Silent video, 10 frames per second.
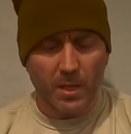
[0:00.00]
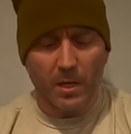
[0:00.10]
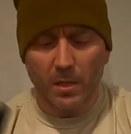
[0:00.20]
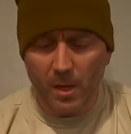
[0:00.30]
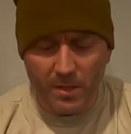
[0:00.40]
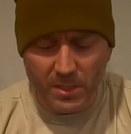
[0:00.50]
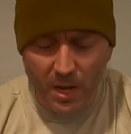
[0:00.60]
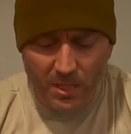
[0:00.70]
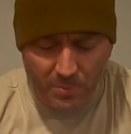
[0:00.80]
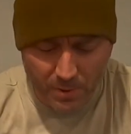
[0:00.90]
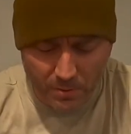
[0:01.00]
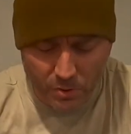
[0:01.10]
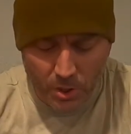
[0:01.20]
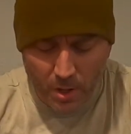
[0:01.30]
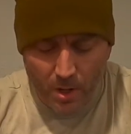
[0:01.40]
Like a lot of these
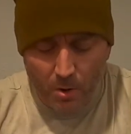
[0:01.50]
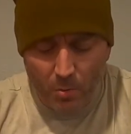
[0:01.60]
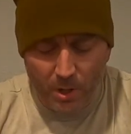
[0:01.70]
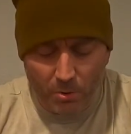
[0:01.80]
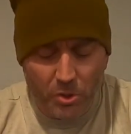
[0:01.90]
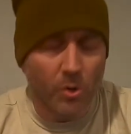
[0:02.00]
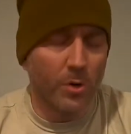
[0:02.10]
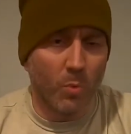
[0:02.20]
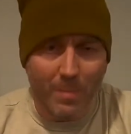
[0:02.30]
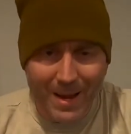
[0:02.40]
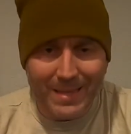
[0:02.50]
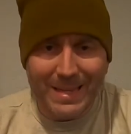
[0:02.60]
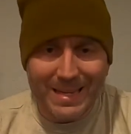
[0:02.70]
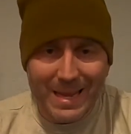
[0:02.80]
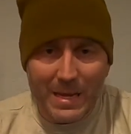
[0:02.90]
hospitals, when they were started way back in the
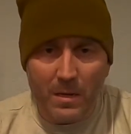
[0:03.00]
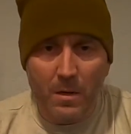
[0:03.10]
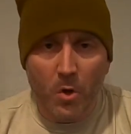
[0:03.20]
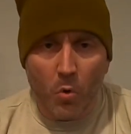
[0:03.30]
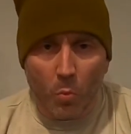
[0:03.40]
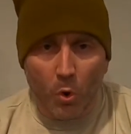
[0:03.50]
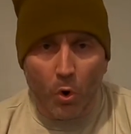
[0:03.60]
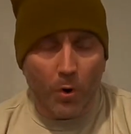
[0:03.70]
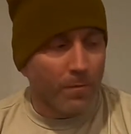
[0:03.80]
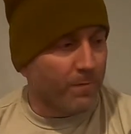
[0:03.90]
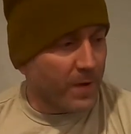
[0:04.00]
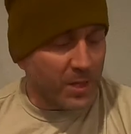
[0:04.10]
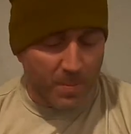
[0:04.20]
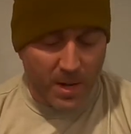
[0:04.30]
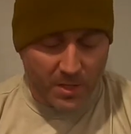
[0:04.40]
day, were
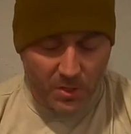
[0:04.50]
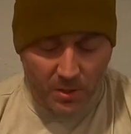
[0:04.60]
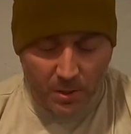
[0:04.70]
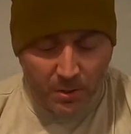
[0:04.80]
faith-based.